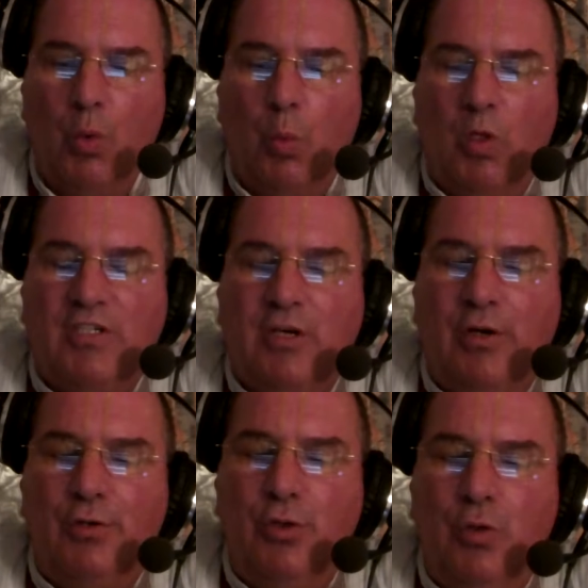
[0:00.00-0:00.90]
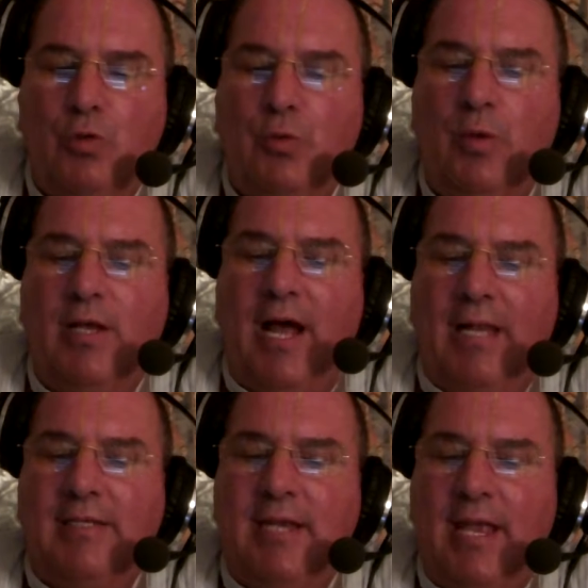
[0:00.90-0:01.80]
which are due to
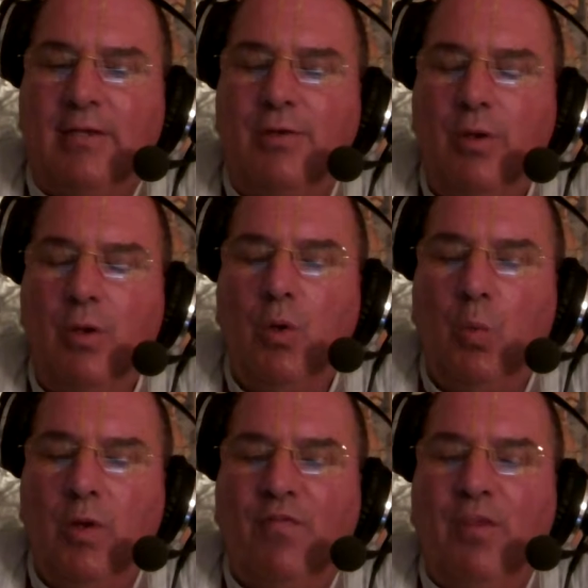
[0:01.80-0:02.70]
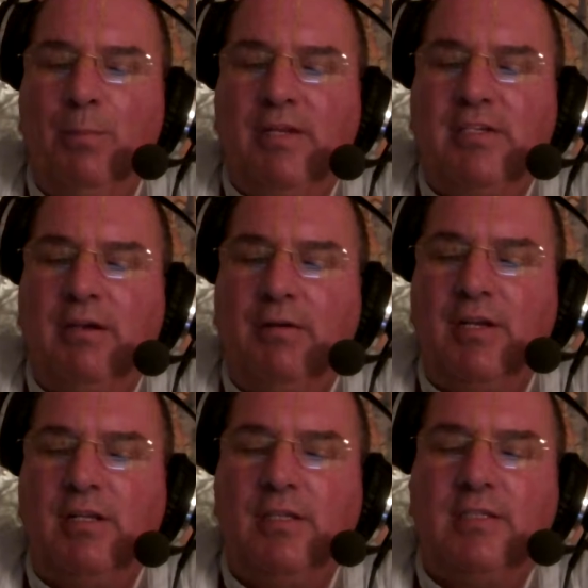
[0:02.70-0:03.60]
contact with the
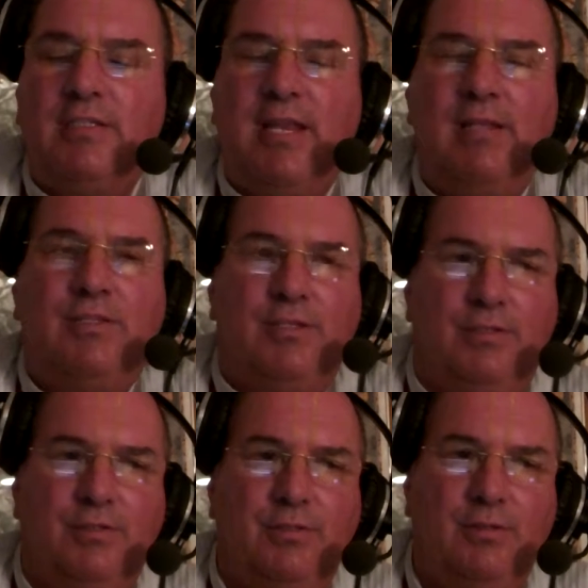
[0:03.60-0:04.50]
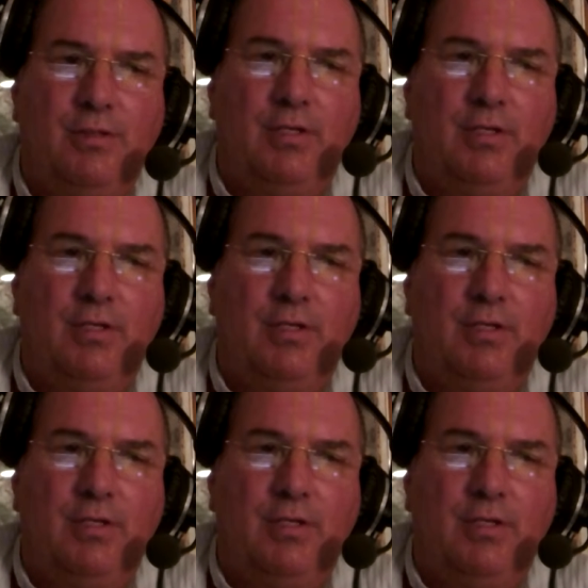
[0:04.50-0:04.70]
material senses.